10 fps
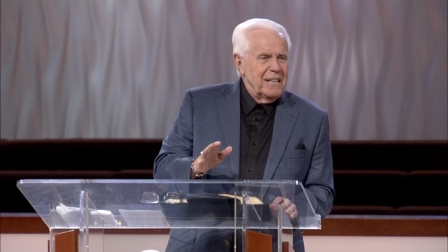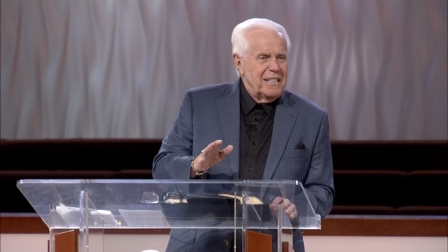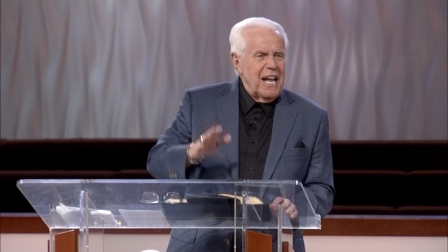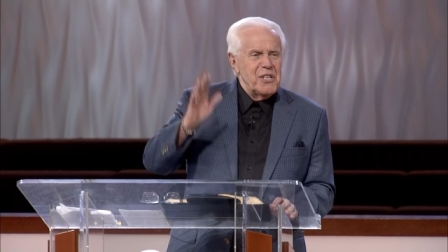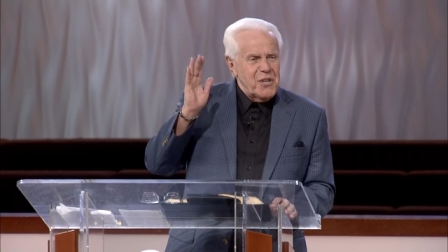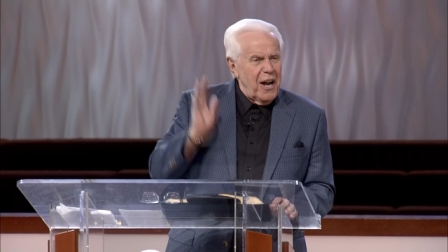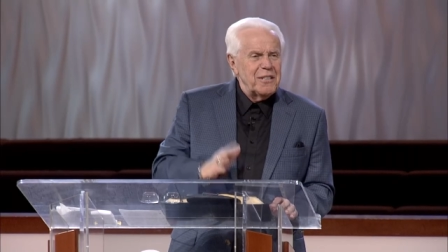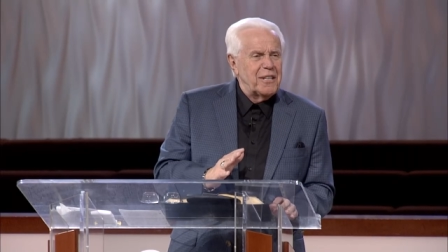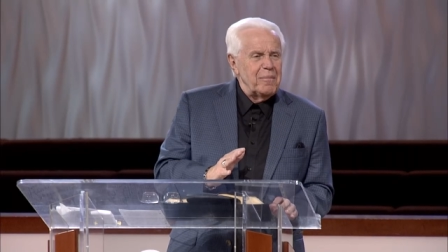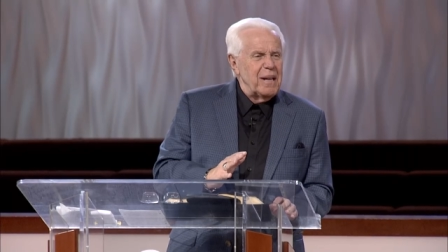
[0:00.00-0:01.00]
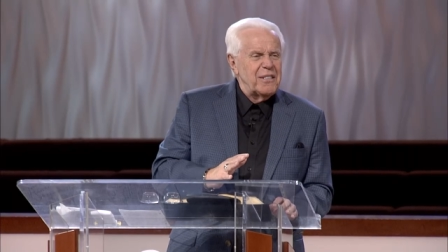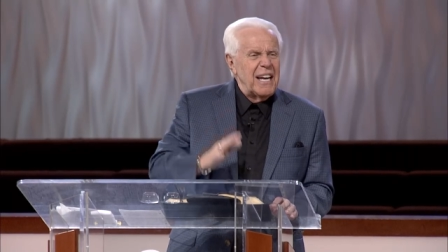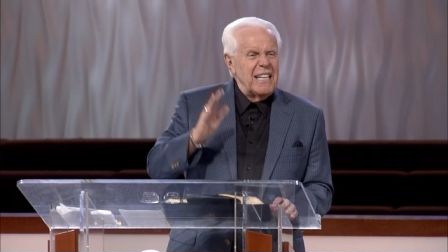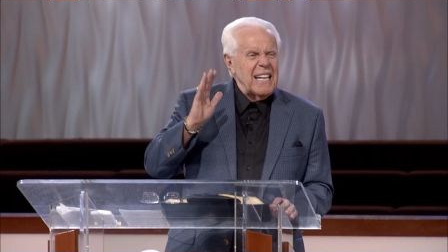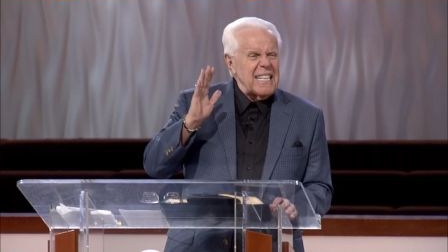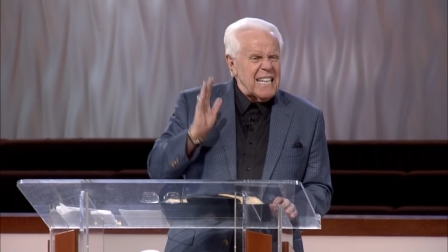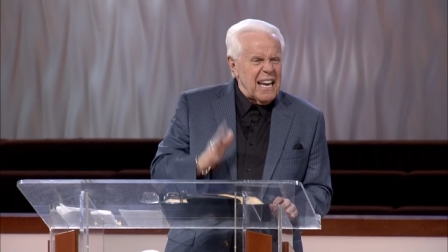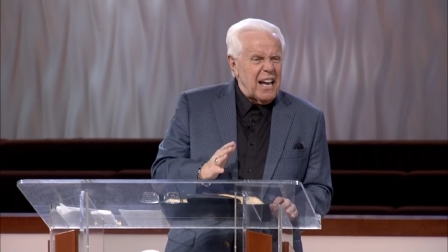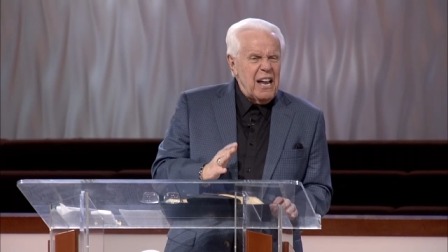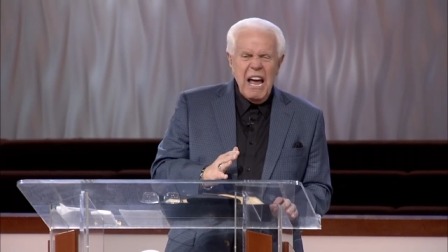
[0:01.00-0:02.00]
They judged him. He said he's a
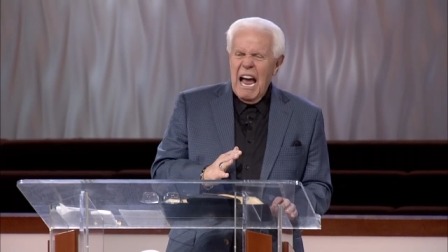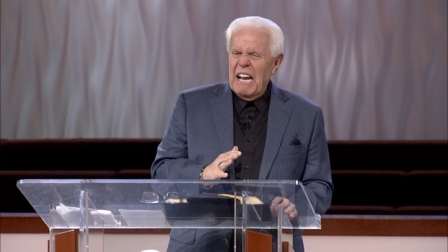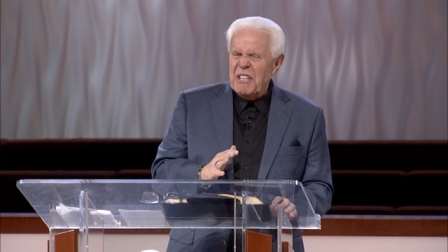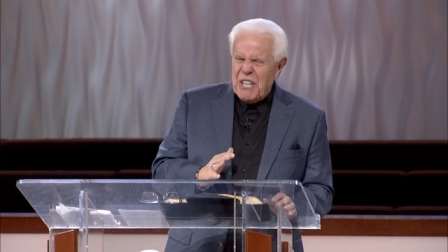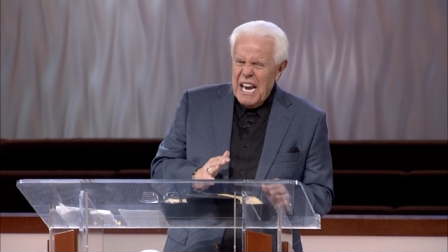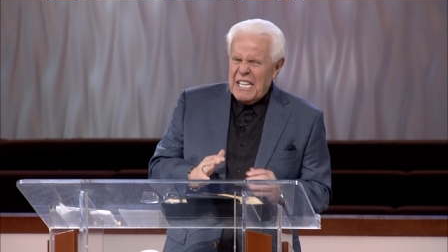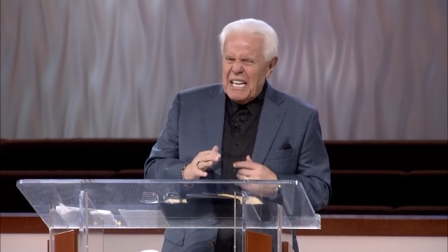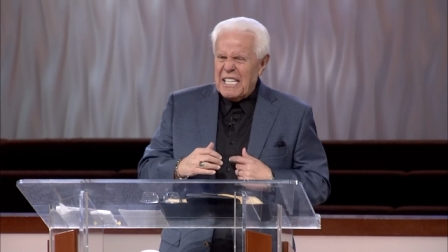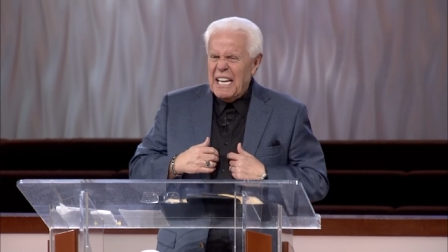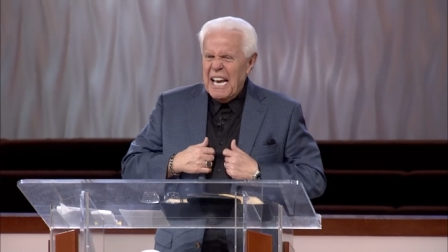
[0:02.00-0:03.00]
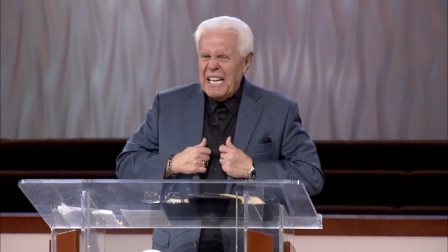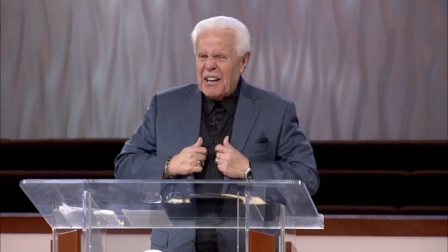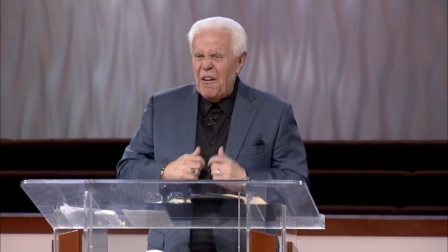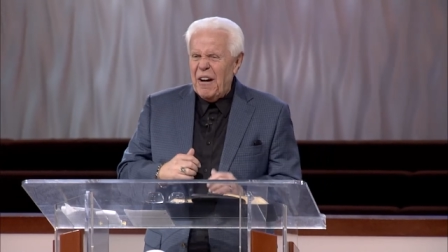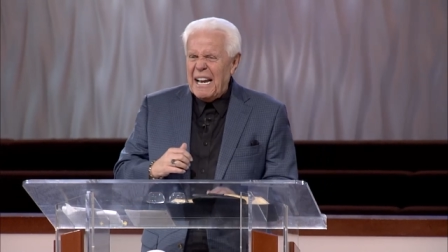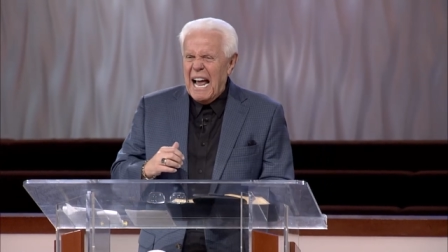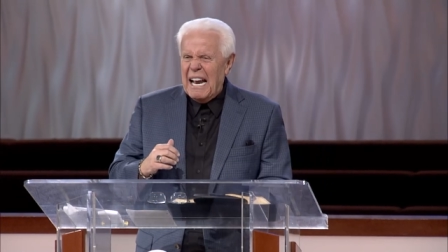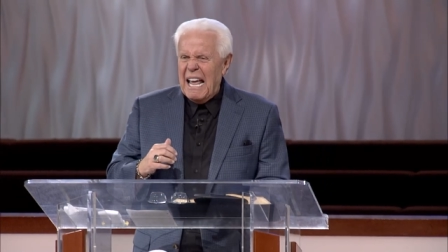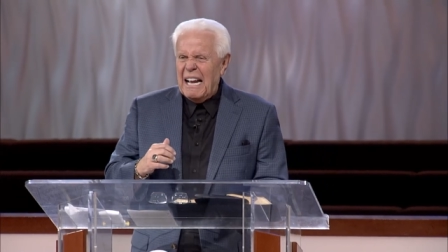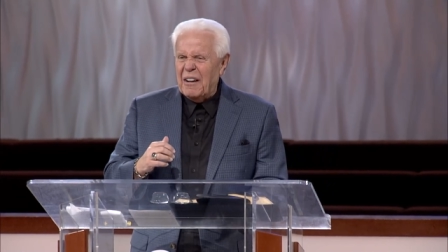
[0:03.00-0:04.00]
sinner, and Jesus is going down
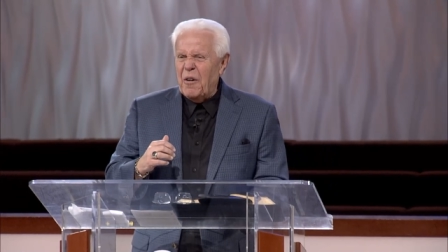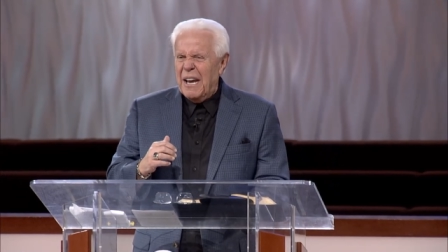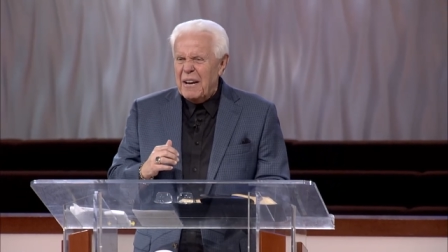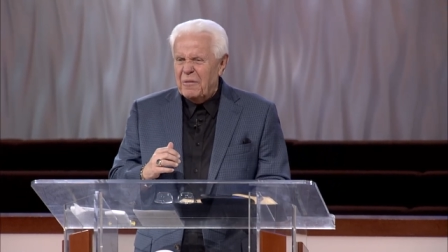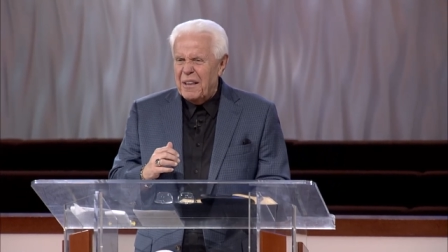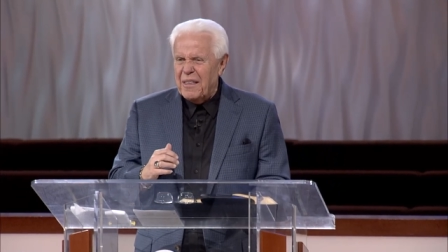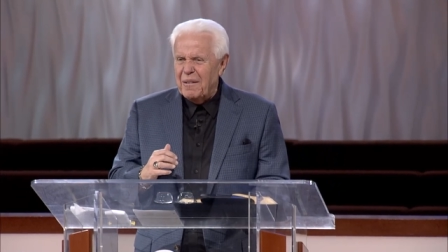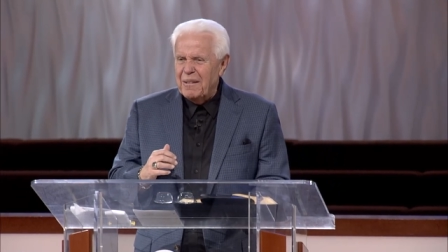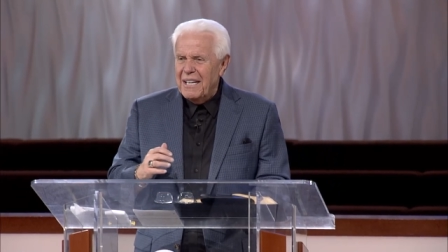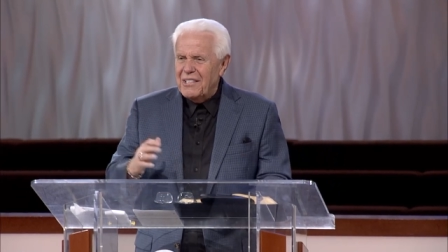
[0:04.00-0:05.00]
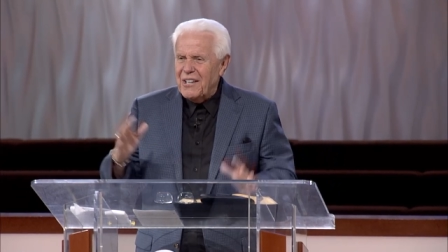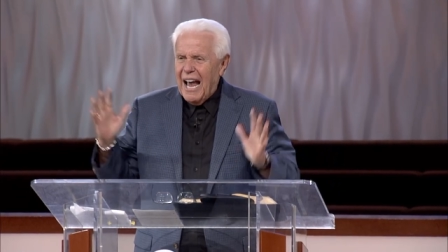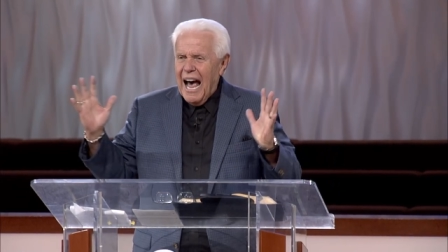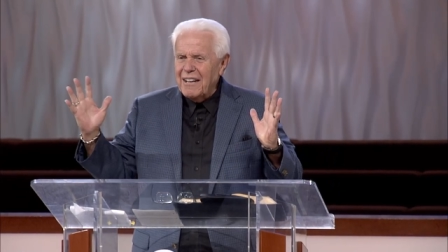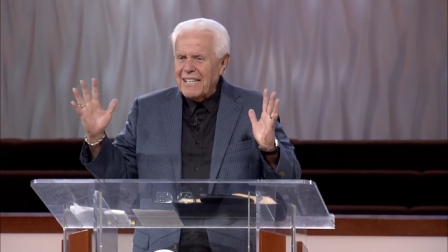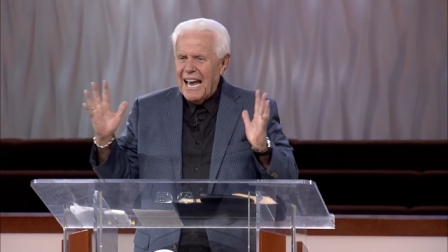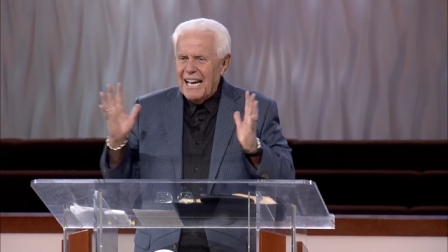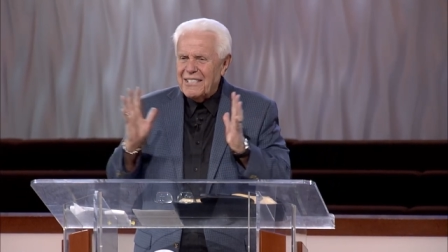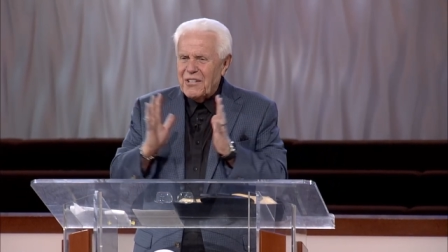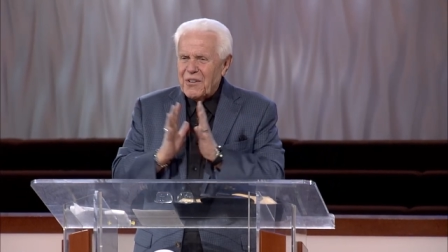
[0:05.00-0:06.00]
there to go eat with him. See,
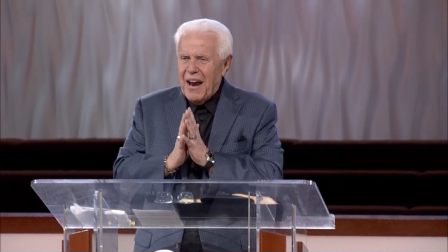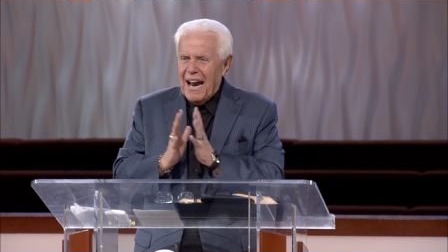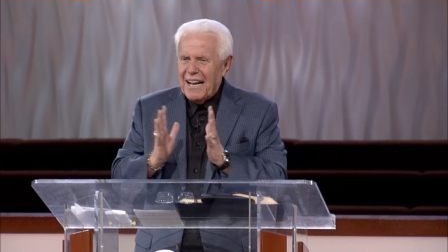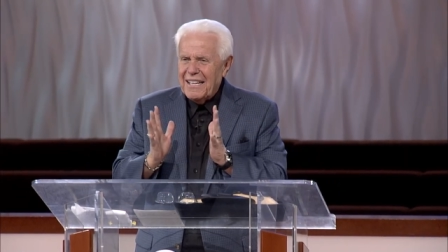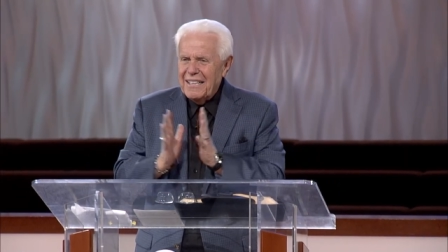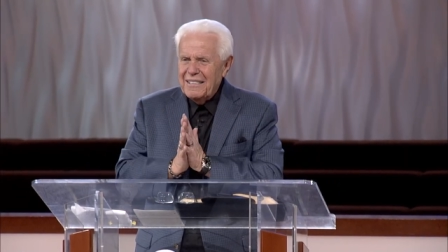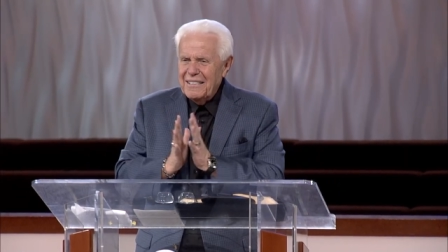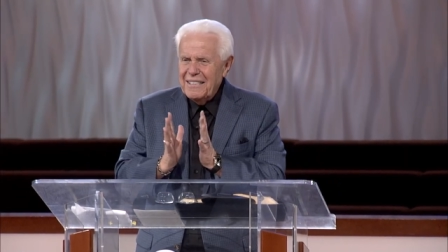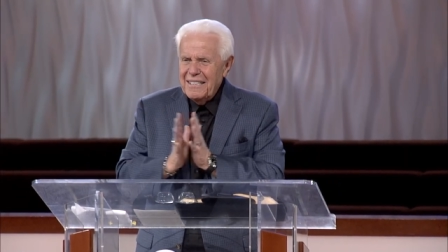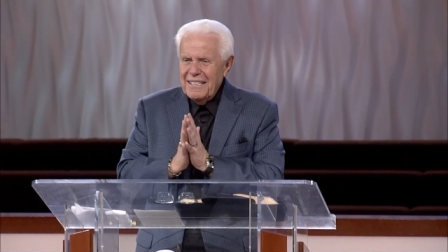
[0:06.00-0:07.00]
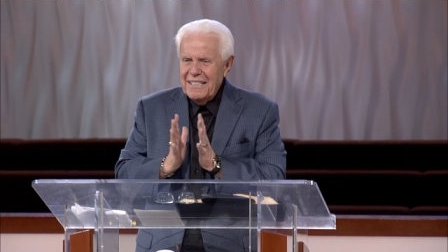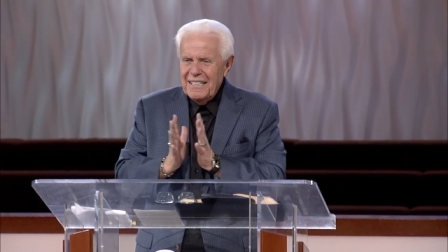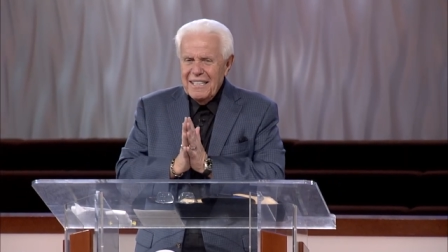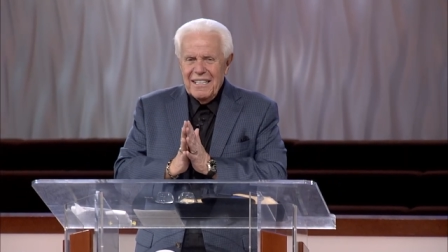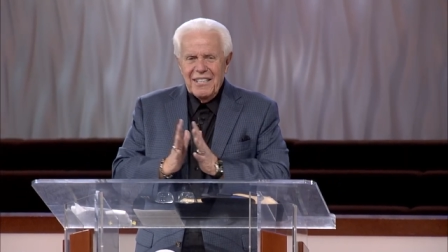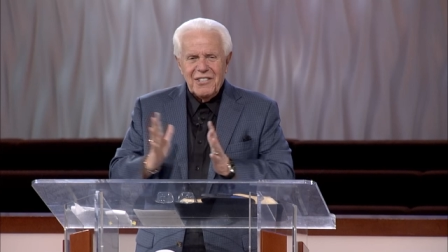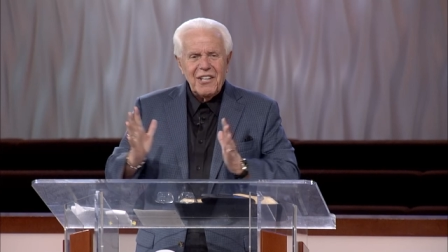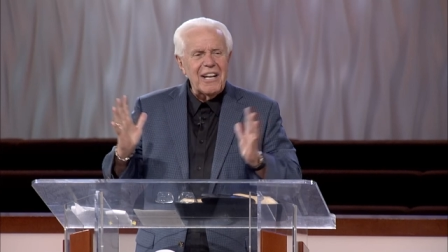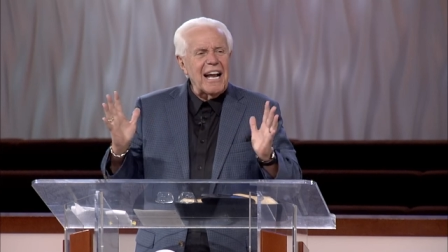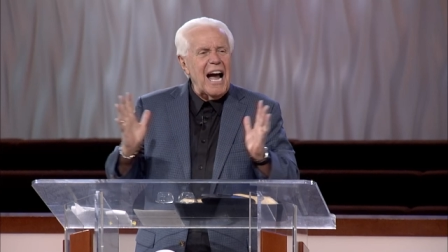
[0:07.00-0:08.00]
outcast attract,
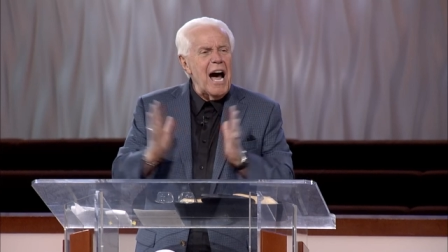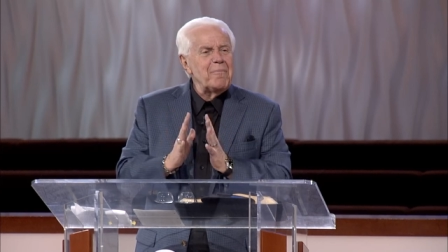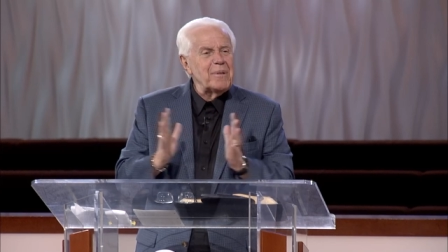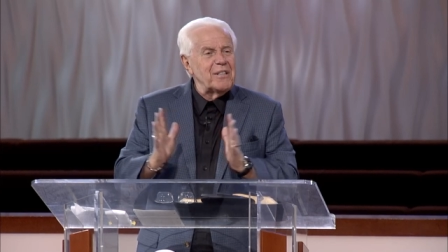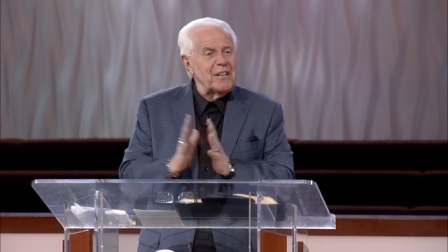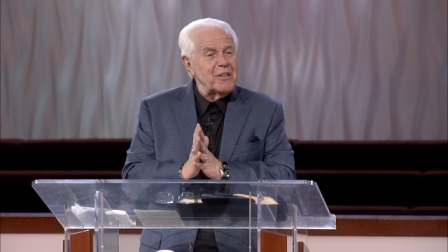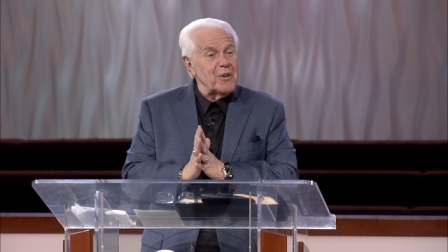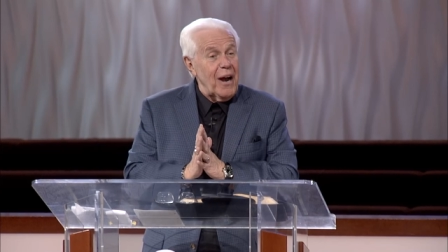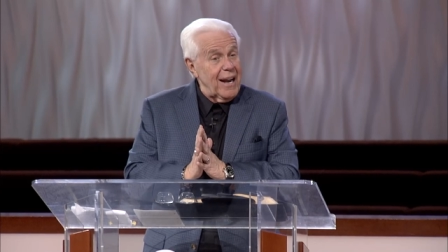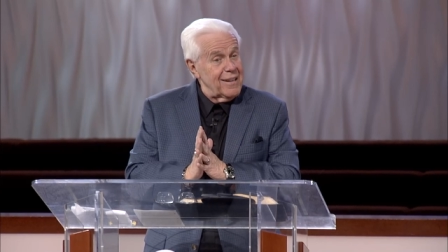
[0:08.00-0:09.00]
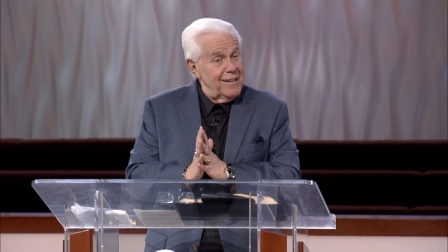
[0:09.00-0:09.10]
just like opposite attract.